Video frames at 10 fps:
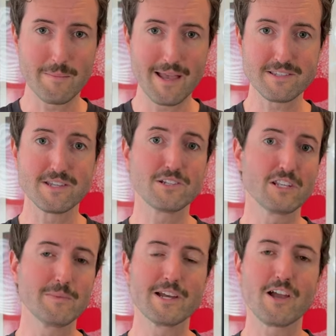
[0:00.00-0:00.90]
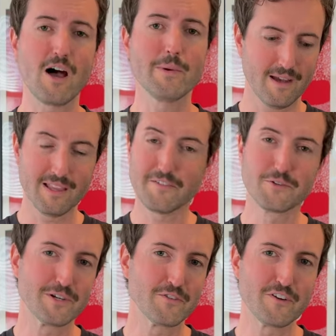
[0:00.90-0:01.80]
me a message, leave me a comment. I love
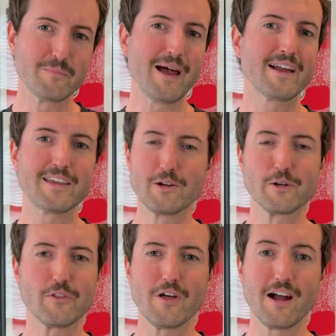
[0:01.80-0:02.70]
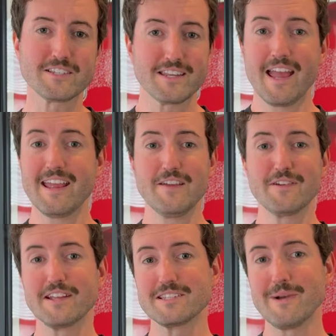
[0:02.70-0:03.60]
to read your feedback, hear your thoughts, and hey,
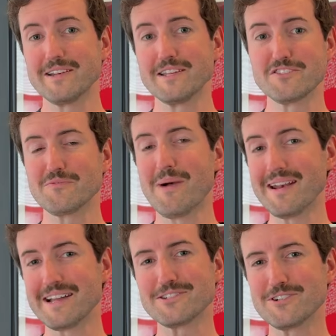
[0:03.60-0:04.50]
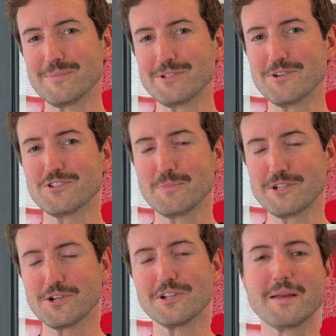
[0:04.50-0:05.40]
even get some ideas from my next trip too, so be
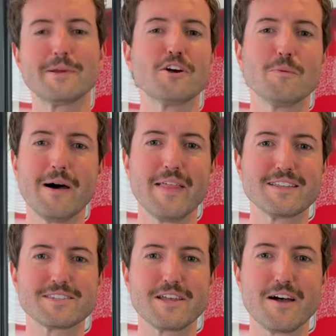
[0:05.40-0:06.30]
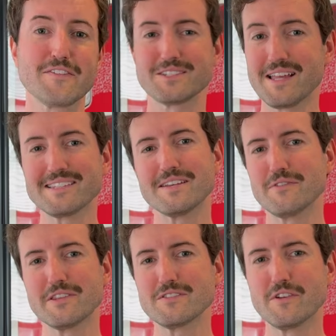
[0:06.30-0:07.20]
sure to let me know about that stuff. So that's it
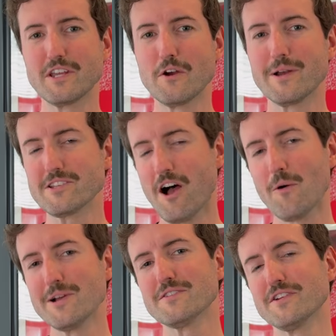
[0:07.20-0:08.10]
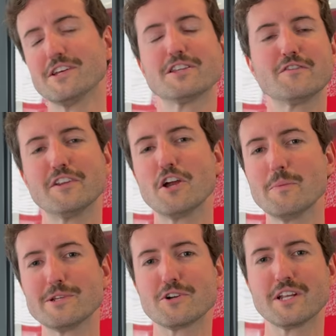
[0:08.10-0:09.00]
for this video. As always, if you dug the video,
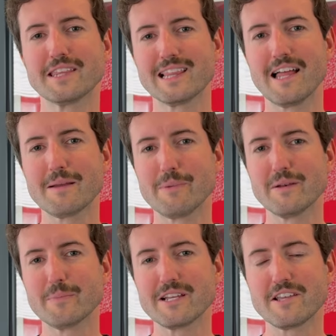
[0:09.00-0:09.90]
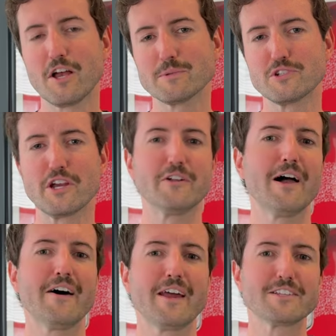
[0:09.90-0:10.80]
be sure to hit the like button because it helps the channel
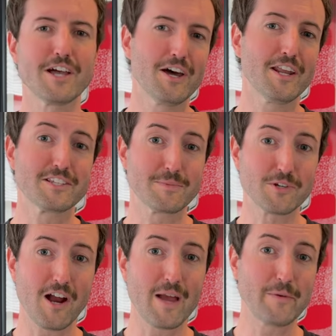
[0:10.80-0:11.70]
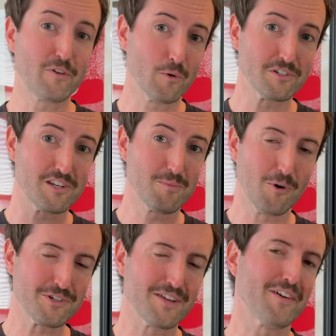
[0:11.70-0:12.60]
out a ton, and subscribe if you want to see
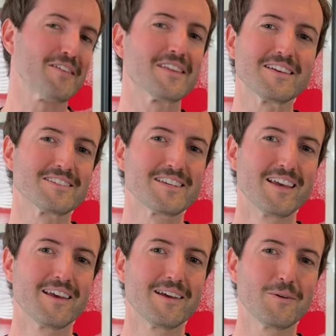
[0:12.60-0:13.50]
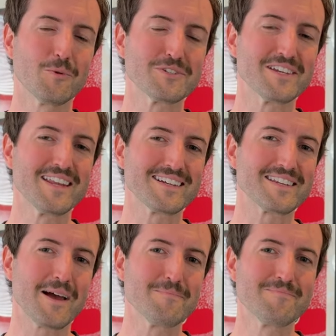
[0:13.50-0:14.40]
more stuff like this. We'll see you next
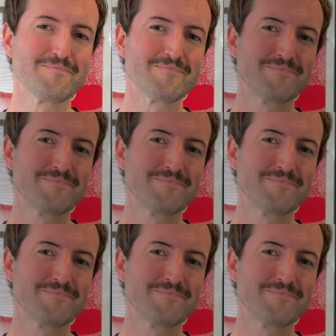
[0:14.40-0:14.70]
time.